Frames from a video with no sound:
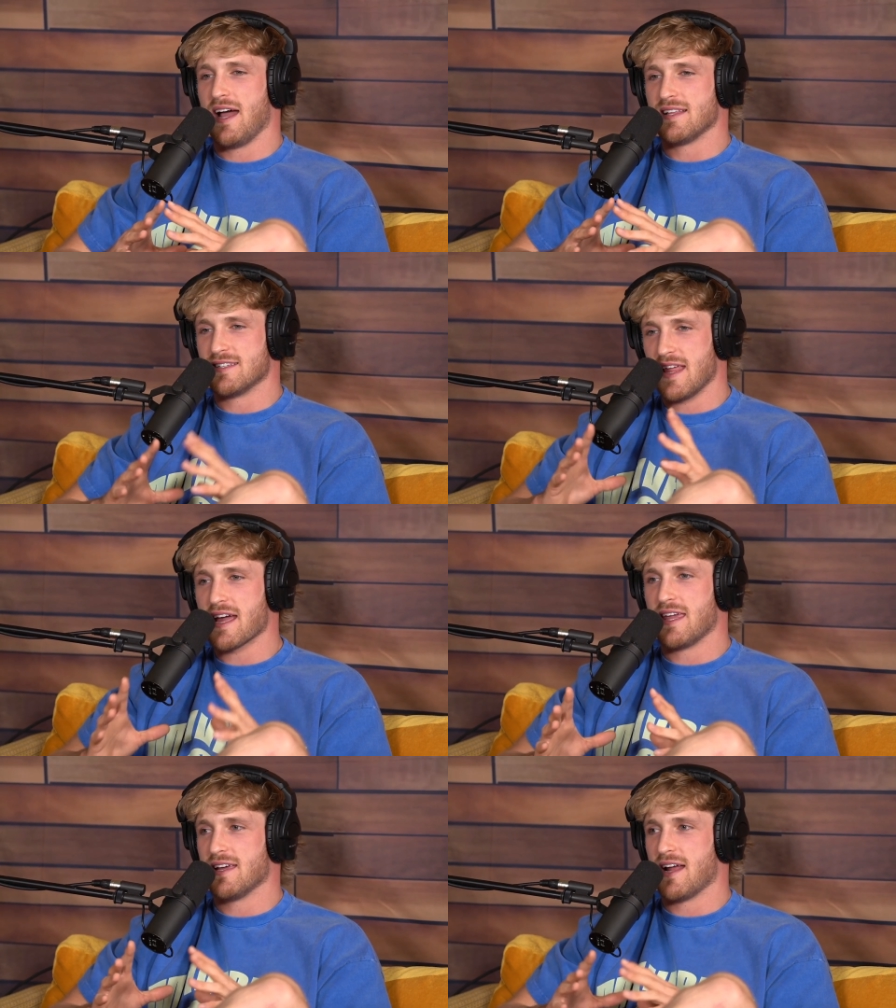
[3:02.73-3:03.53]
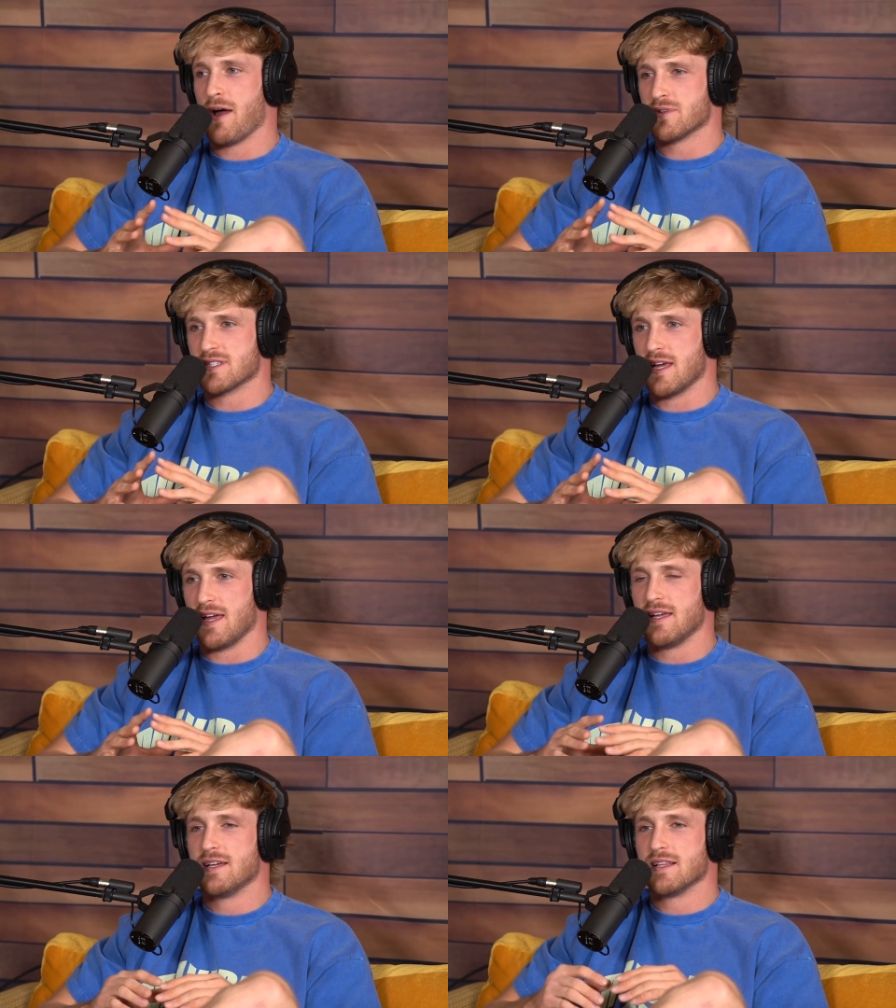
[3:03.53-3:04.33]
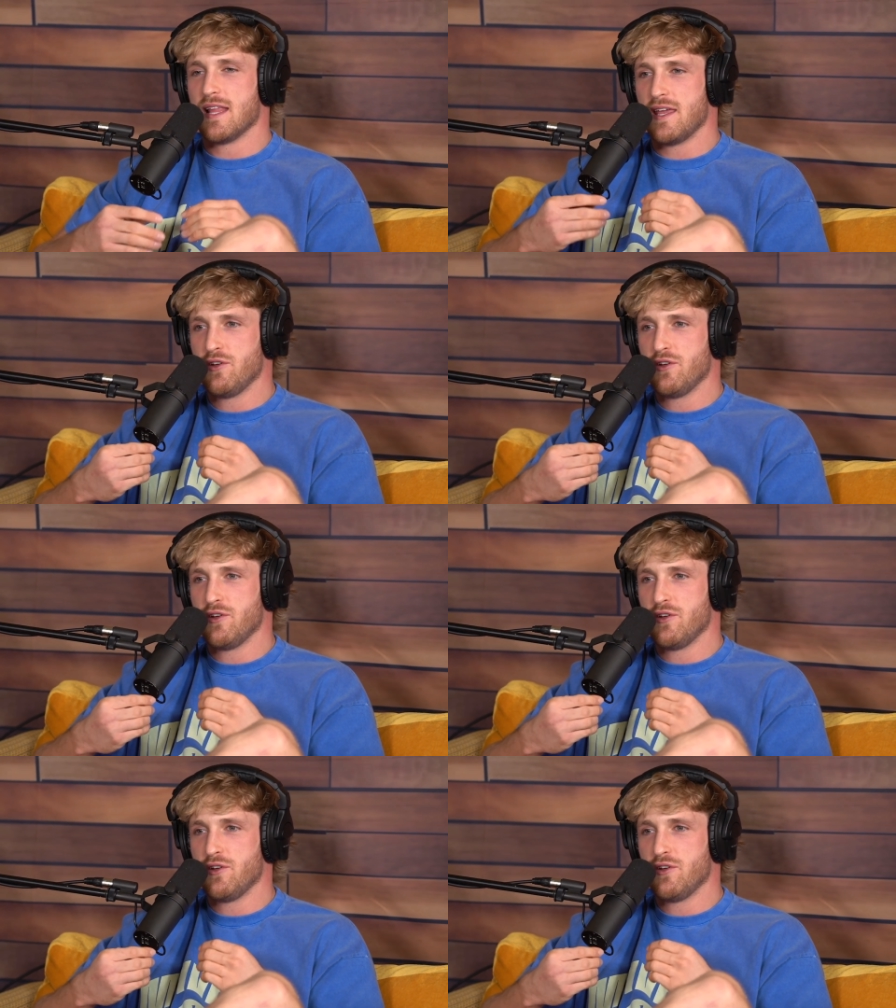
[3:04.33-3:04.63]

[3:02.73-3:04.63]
uh, to that kid, I would say, let